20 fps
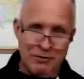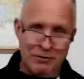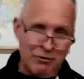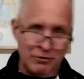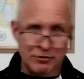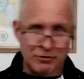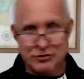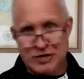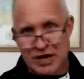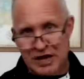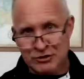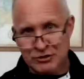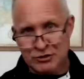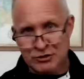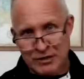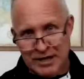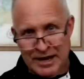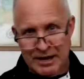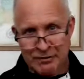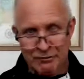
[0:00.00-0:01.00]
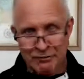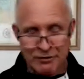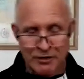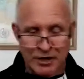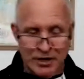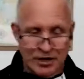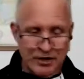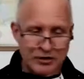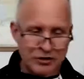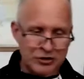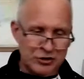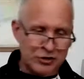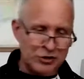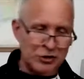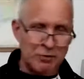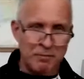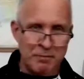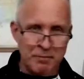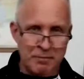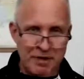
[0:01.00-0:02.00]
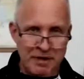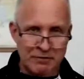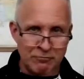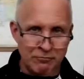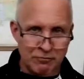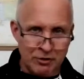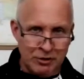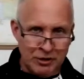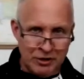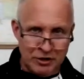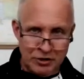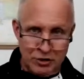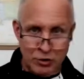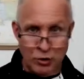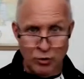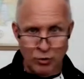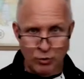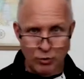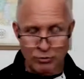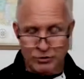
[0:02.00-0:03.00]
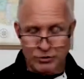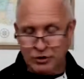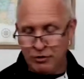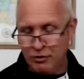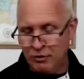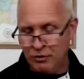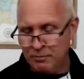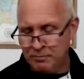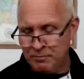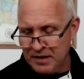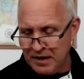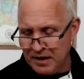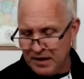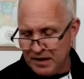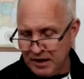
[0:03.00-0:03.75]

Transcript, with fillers: We call those contralateral supermen, really cool term.